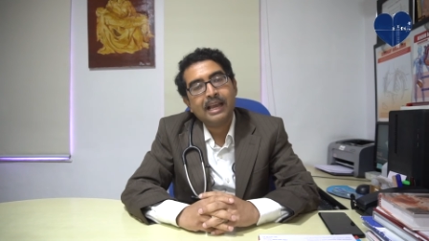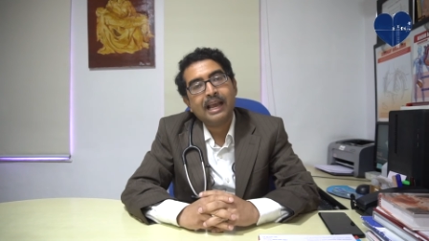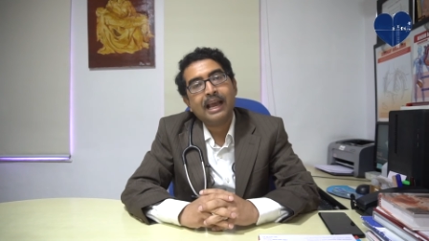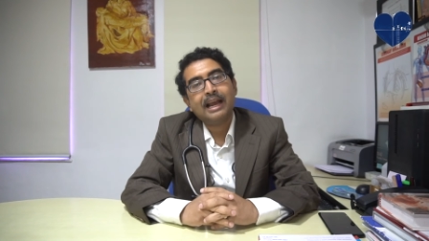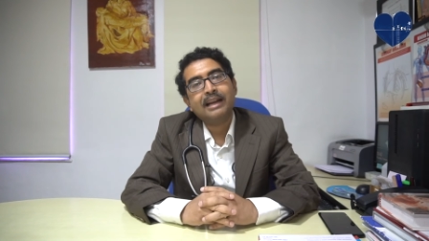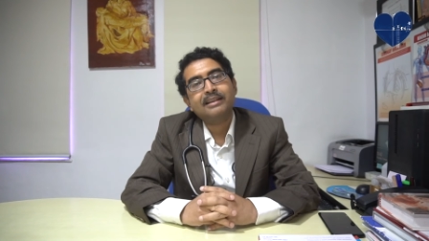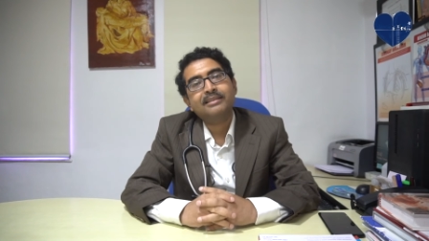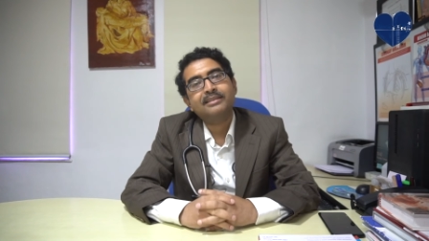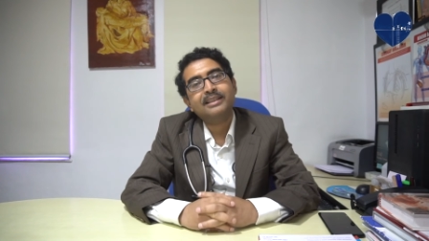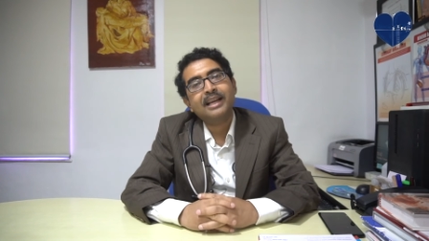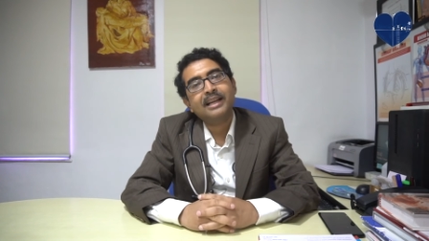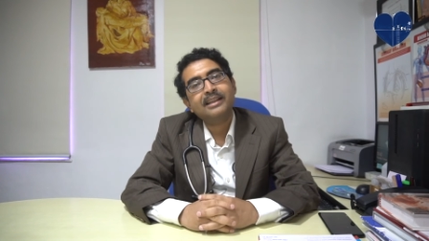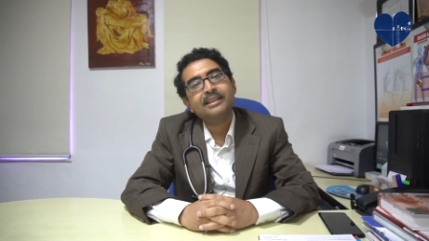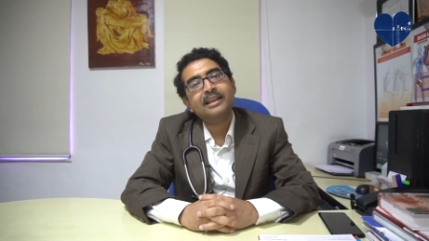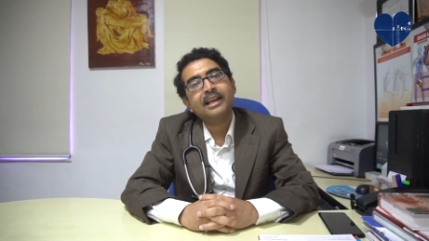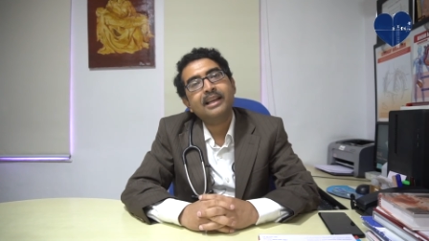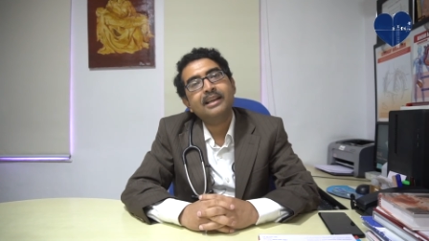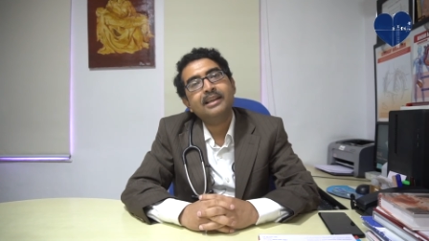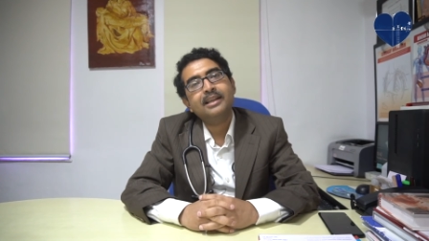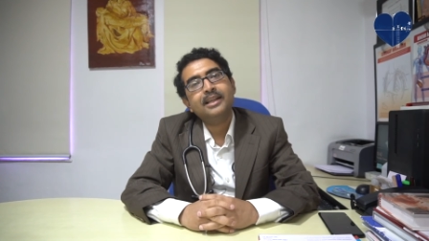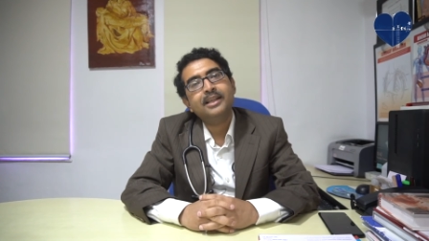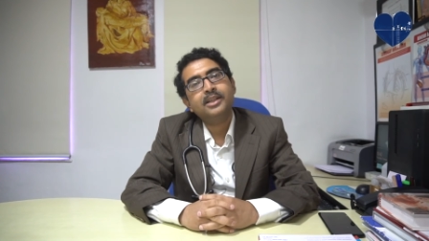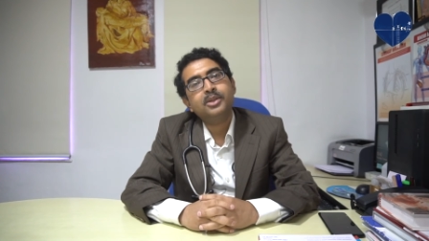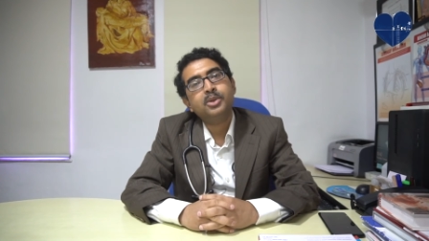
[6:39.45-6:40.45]
and that
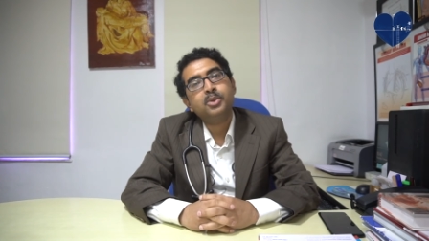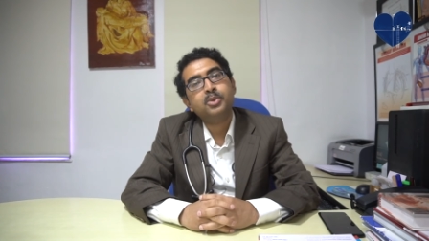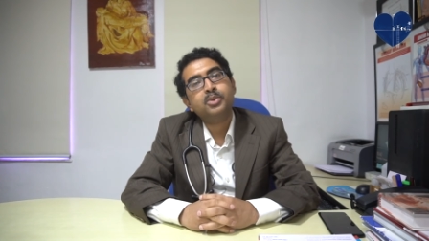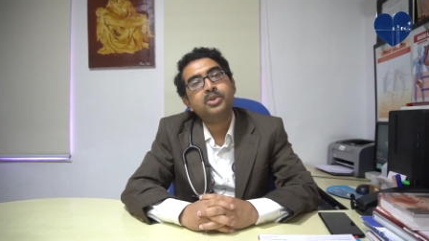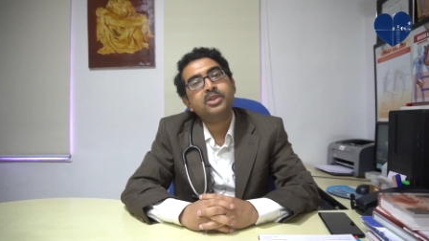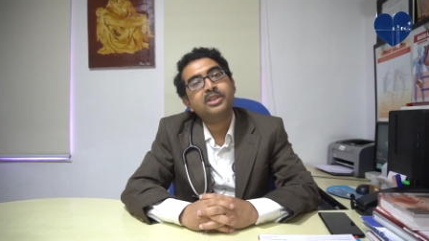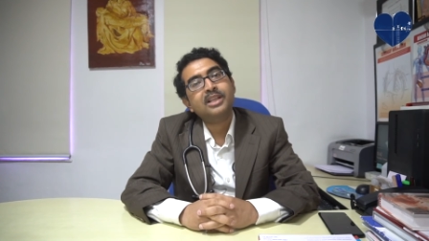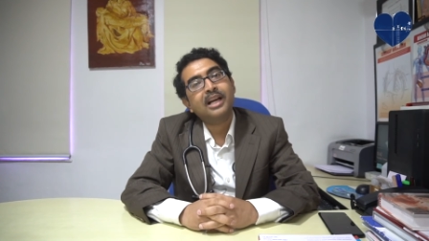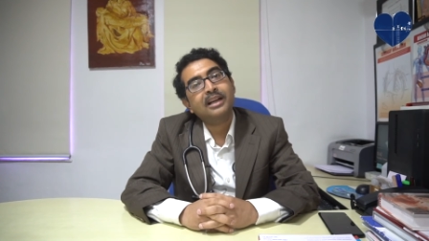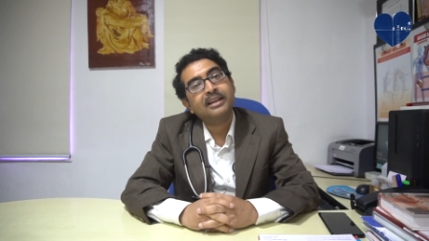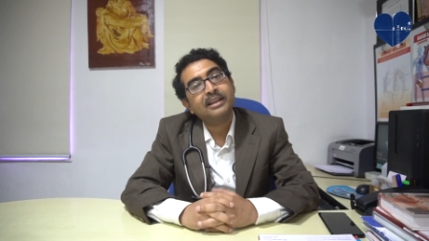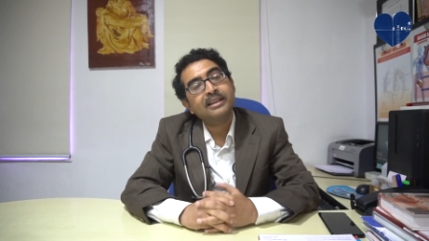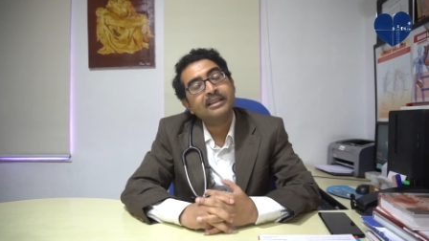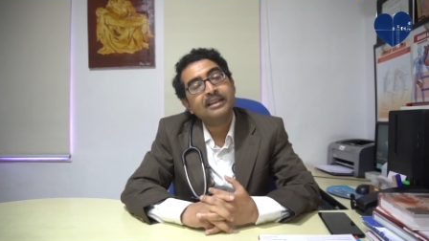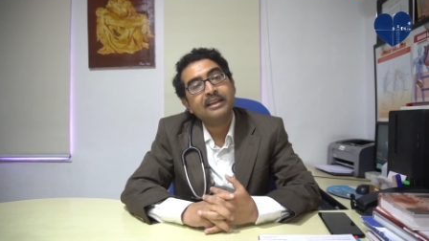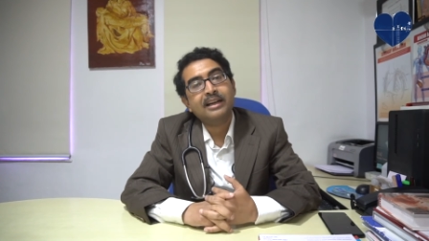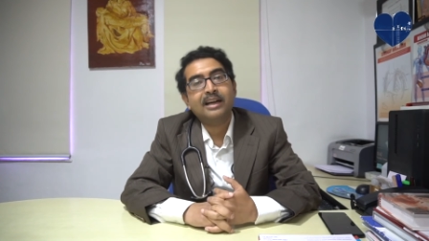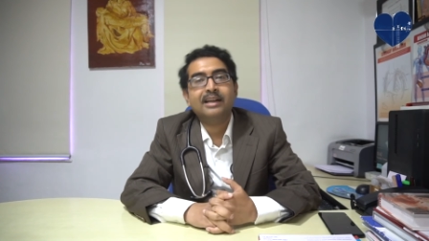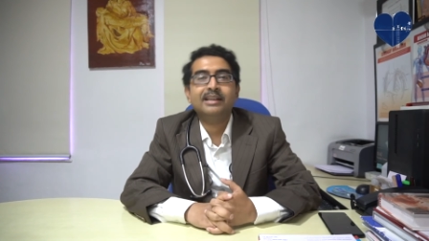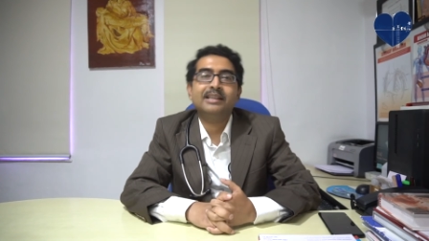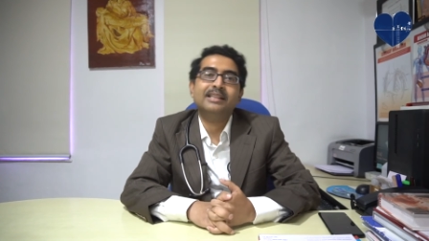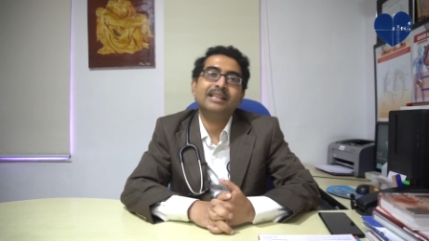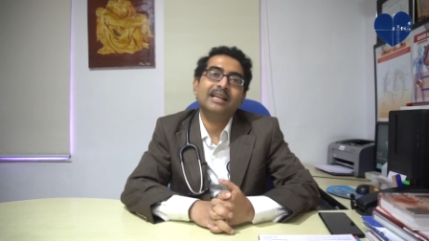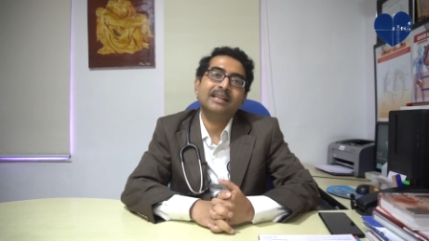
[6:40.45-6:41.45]
can lead to sudden
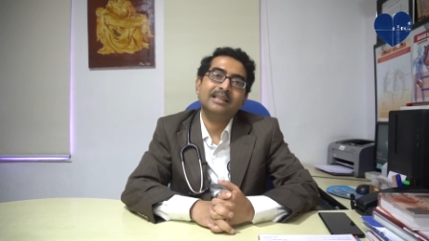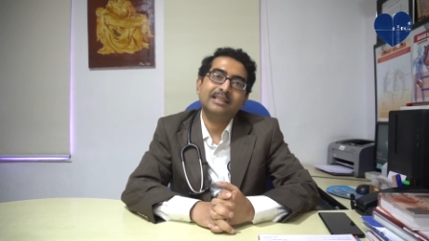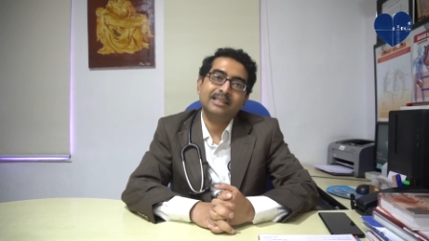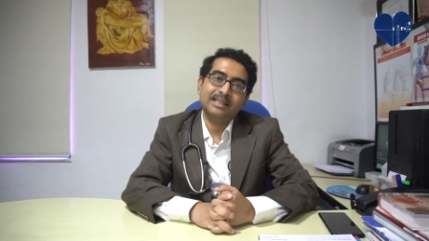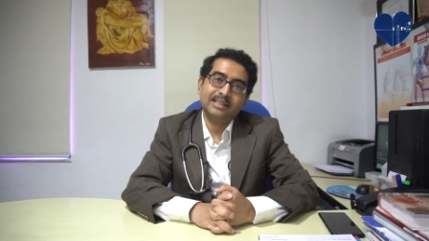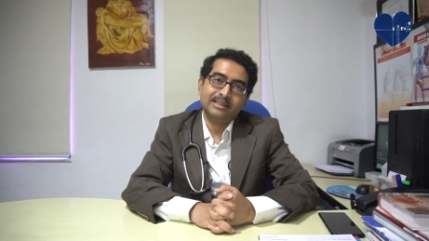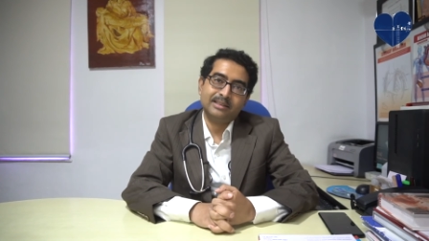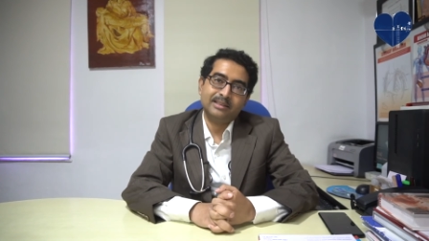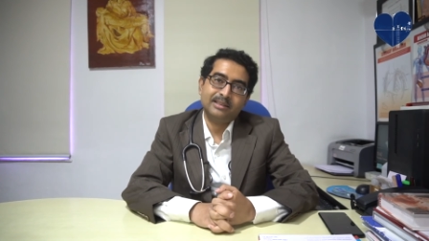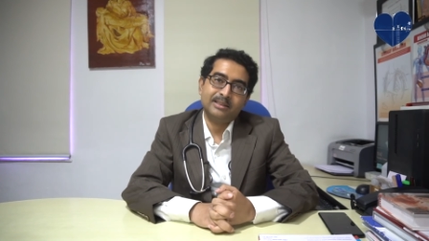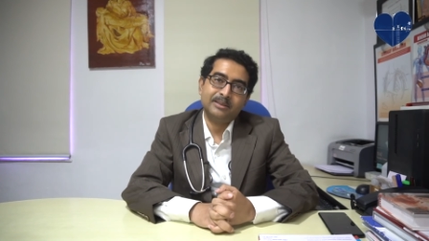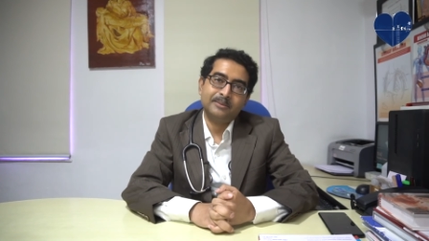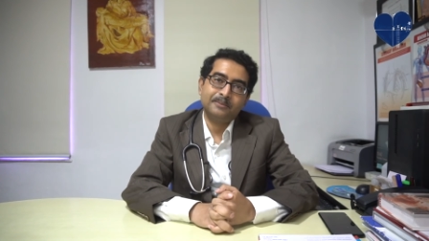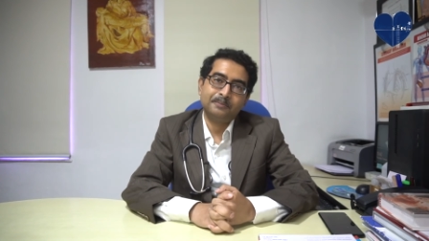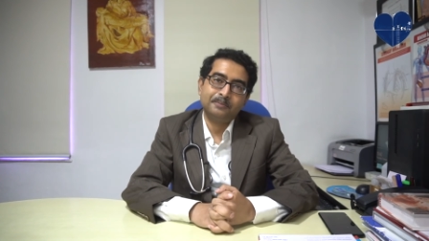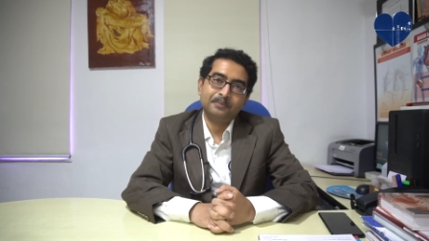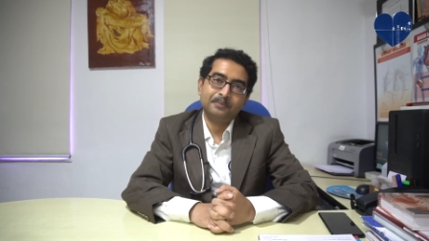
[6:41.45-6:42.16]
cardiac death.